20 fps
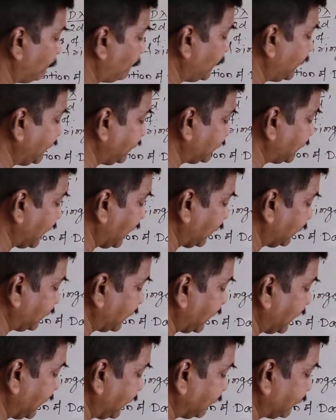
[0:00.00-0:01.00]
beta
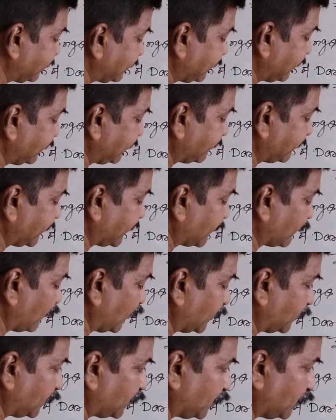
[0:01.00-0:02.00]
dash is
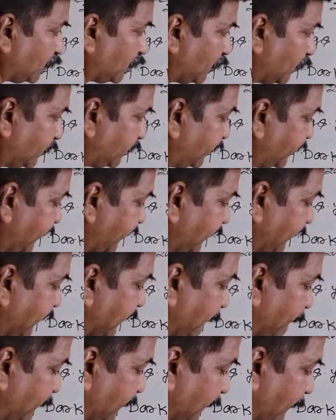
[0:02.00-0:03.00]
equal to d
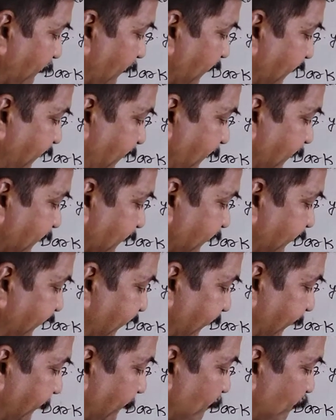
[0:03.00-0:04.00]
lambda by
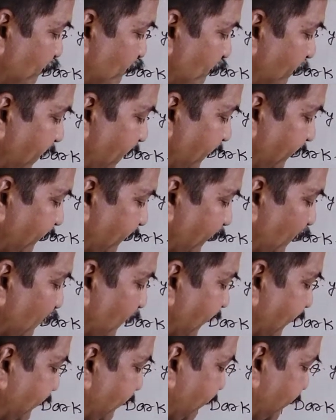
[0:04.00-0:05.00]
d. Means you
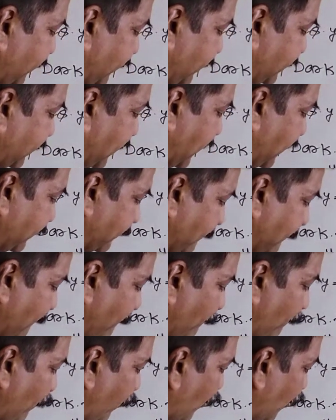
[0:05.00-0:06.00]
can say
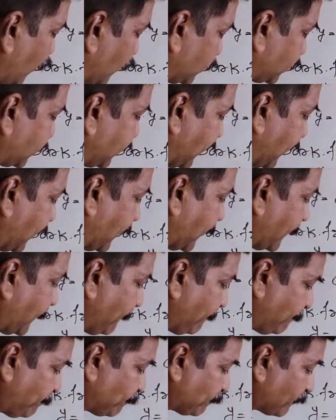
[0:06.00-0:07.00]
that both
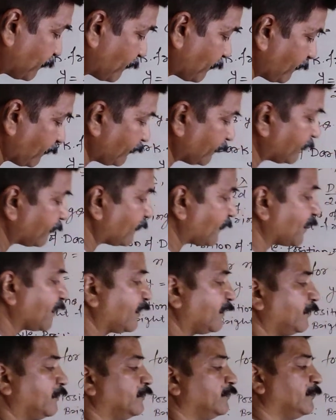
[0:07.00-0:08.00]
the
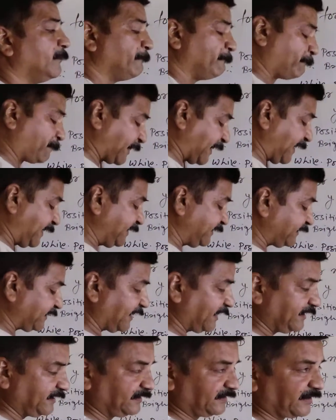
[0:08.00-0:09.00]
bright
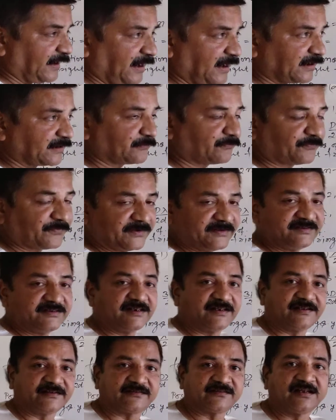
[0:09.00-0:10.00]
and dark
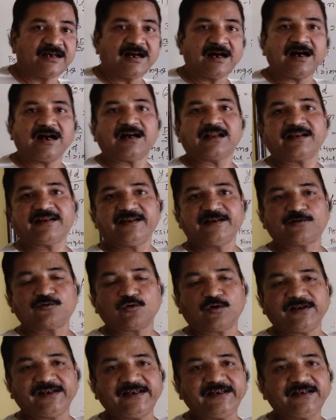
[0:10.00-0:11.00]
fringes are
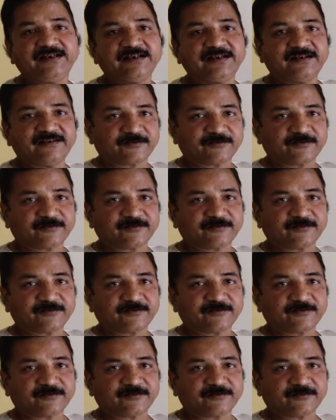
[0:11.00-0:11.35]
equally